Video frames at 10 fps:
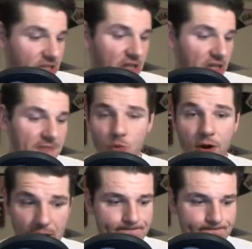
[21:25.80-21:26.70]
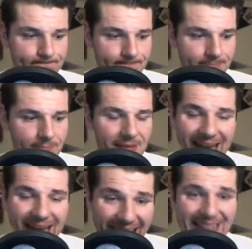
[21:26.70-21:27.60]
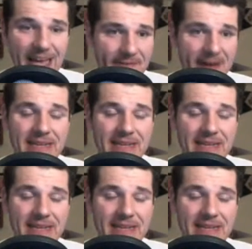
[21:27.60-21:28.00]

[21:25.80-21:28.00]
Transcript: Excellent footwork in the short area.